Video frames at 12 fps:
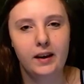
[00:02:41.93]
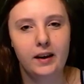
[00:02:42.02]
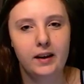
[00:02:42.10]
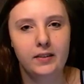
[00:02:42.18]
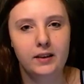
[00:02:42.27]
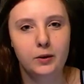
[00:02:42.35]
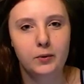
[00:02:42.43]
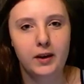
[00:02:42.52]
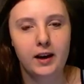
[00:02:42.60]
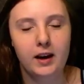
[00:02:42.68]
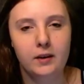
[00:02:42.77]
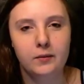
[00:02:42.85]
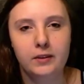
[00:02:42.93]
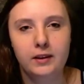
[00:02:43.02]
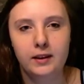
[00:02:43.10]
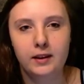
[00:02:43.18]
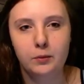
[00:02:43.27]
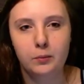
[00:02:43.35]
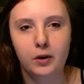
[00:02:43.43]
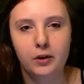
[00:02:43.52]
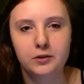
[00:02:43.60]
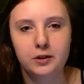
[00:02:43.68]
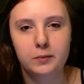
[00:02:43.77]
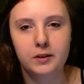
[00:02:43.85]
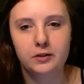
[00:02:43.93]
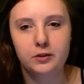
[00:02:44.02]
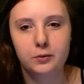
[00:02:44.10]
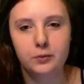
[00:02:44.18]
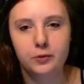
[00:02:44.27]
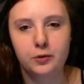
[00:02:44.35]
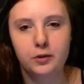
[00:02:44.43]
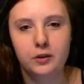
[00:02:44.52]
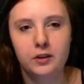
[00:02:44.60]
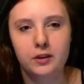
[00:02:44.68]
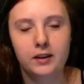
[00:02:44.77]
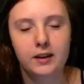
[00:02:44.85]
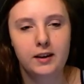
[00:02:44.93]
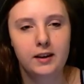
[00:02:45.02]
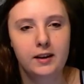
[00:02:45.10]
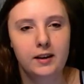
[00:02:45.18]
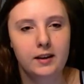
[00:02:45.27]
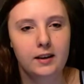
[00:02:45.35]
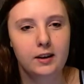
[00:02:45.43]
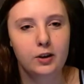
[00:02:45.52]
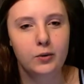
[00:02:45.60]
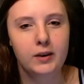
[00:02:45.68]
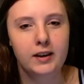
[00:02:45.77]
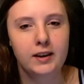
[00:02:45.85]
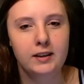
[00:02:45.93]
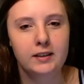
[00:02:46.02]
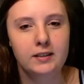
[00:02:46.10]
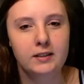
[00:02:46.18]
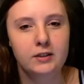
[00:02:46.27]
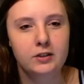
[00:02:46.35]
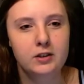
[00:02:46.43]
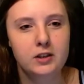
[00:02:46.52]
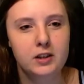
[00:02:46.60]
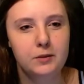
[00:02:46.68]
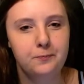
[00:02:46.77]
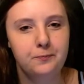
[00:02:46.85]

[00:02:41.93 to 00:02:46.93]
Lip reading: And then we have the master bedroom for Chloe and Dirk.